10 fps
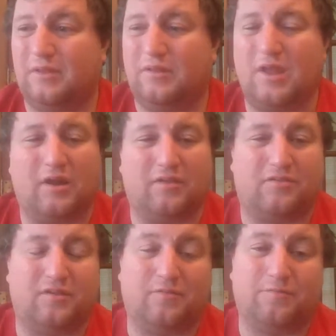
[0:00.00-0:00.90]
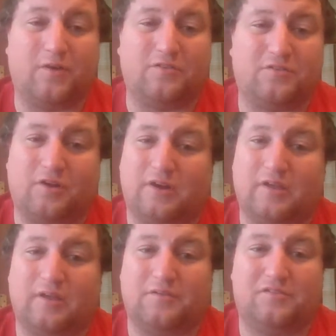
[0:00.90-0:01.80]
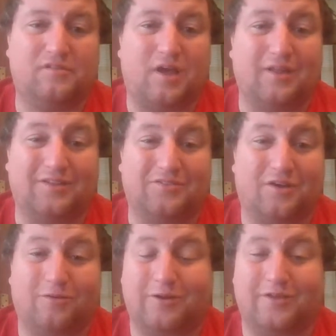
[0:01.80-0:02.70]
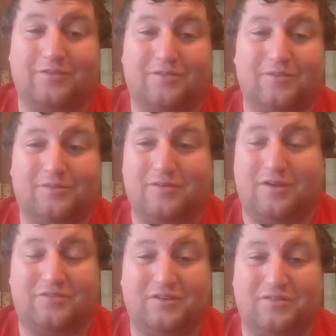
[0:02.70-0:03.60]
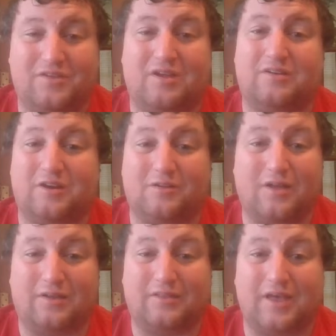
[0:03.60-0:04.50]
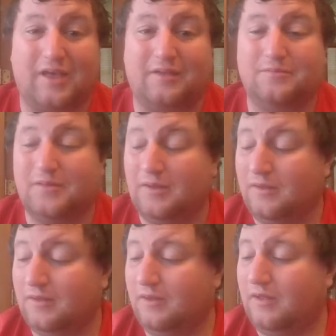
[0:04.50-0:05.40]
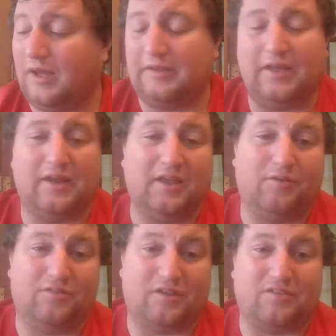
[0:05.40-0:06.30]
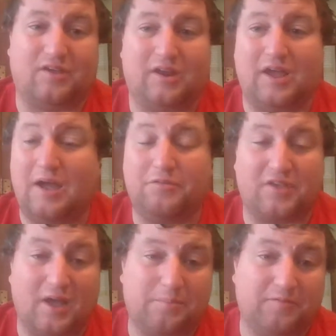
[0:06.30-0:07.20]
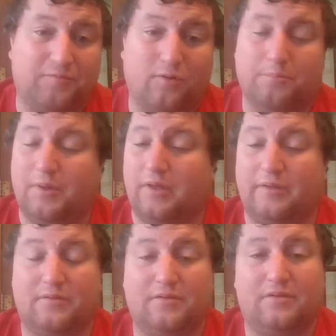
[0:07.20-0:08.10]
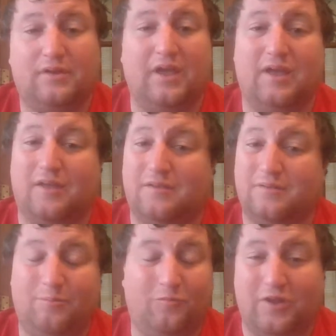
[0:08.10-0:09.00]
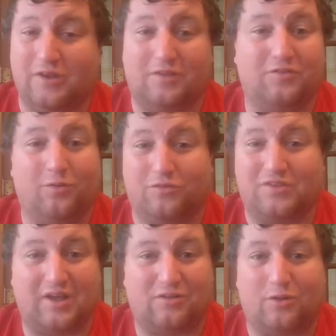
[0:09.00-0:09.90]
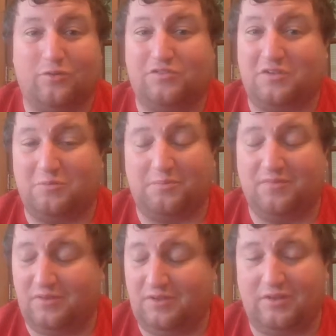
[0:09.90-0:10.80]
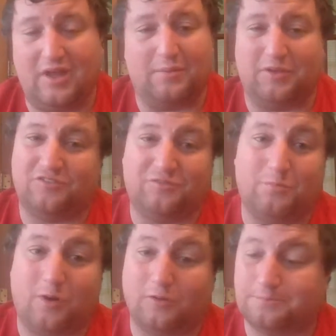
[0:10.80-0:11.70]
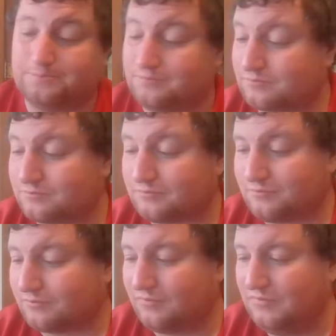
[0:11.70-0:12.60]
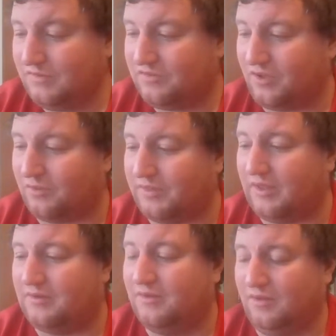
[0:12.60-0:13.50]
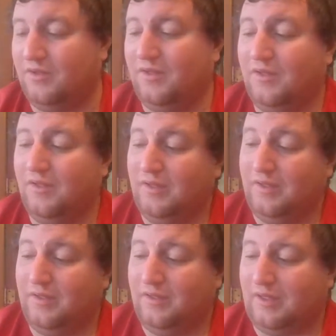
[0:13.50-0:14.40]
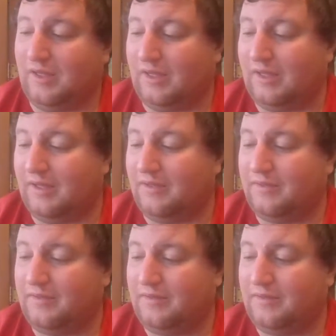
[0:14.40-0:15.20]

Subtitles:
not as frustrating as Silas Allred tossing his headgear like that. I get he was excited. I was happy for it, but yeah, when a duel's that close, you gotta be smart. So then, after